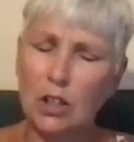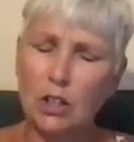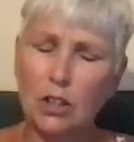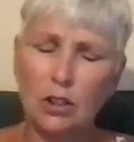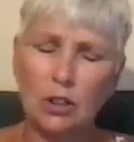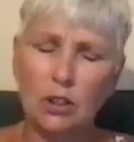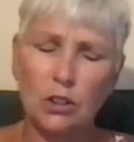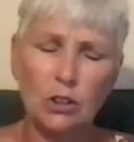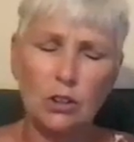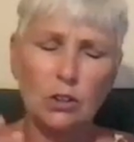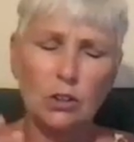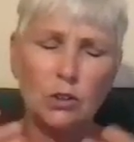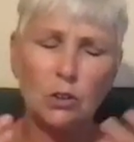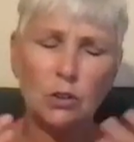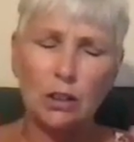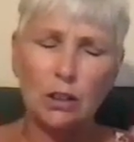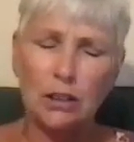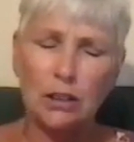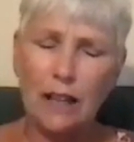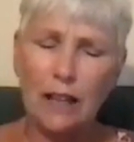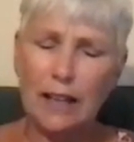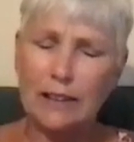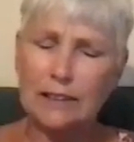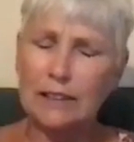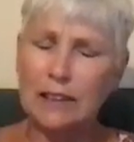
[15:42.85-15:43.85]

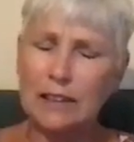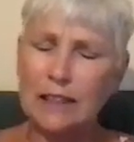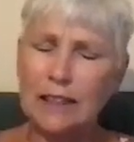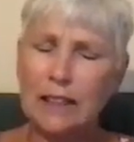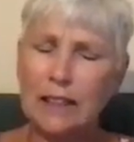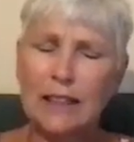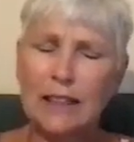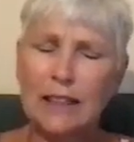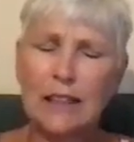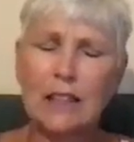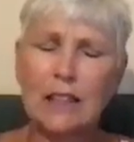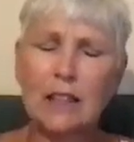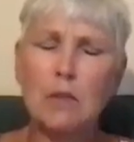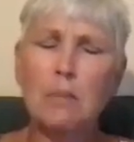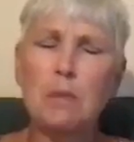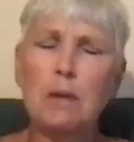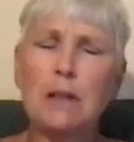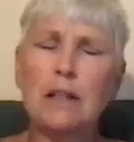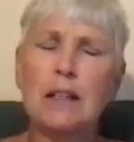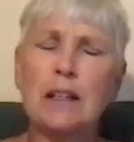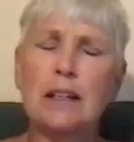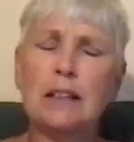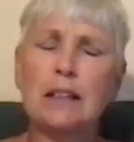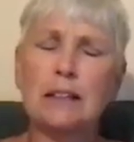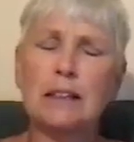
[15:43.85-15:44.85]
Utilize it. Keep
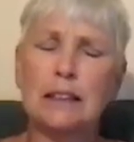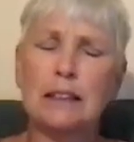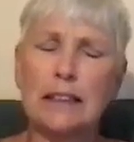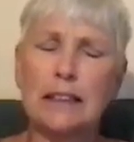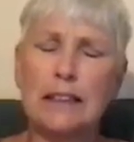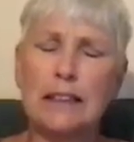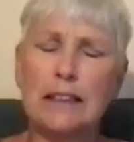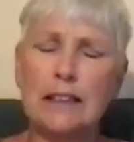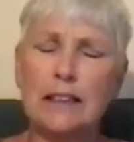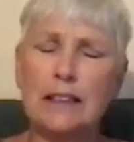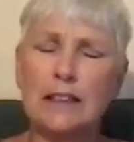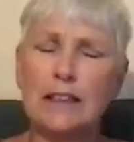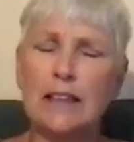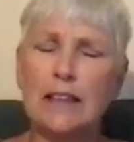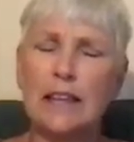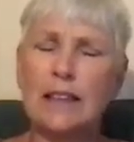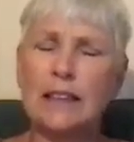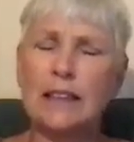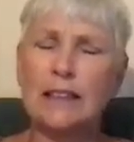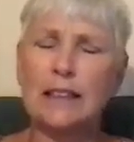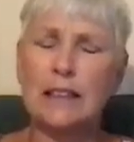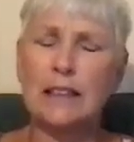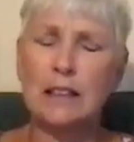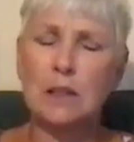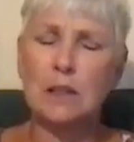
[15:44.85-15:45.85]
it cleaned and
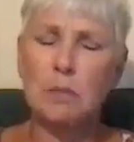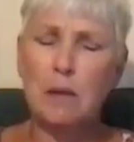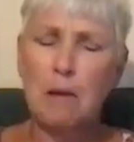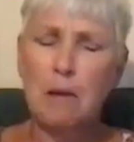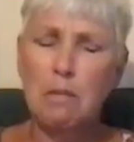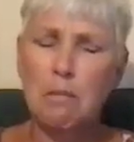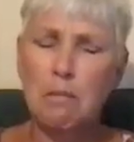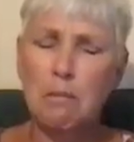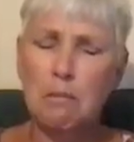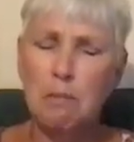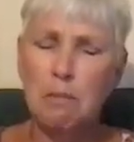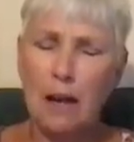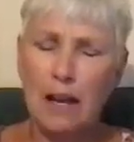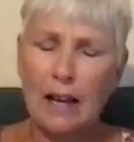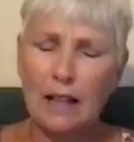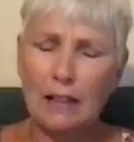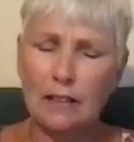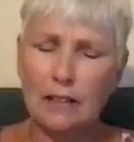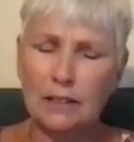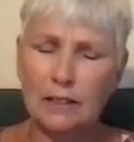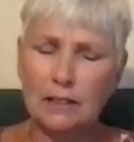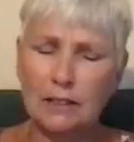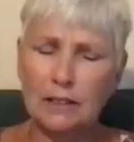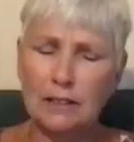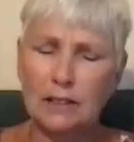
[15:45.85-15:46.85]
keep it
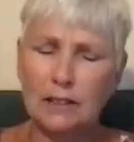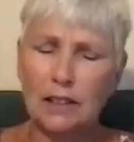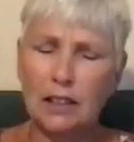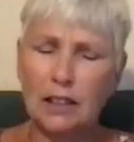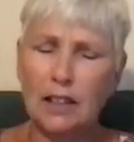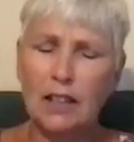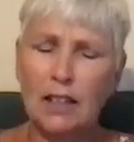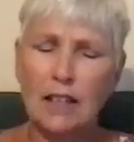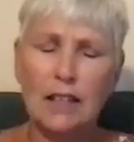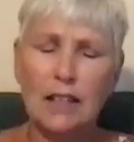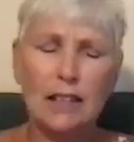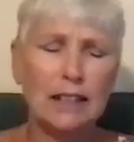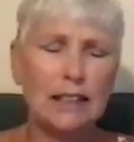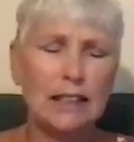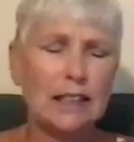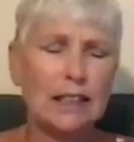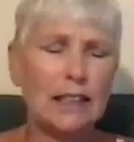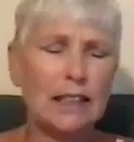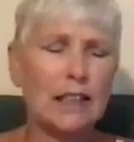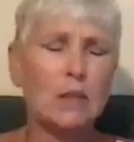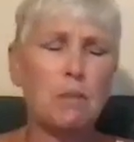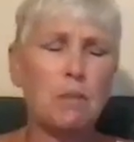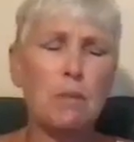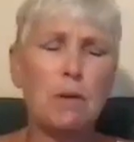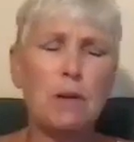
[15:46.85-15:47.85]
balanced.
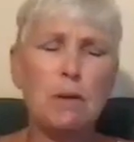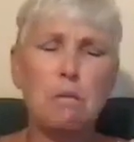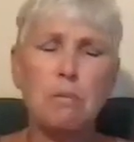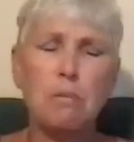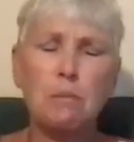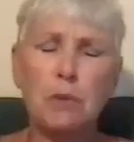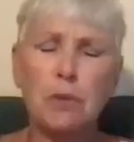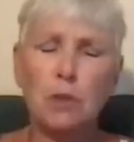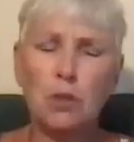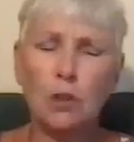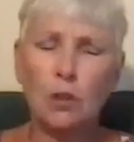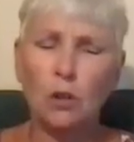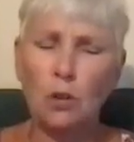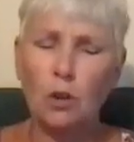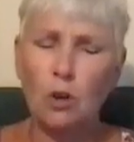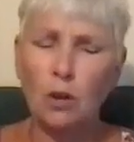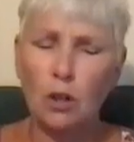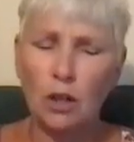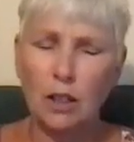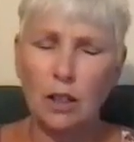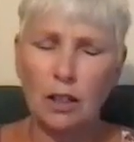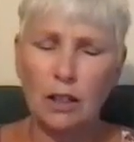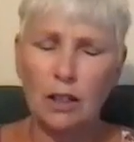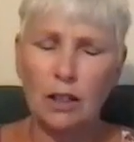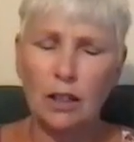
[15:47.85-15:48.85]
Keep it
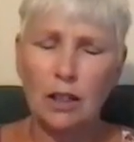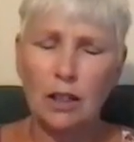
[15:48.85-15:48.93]
pure.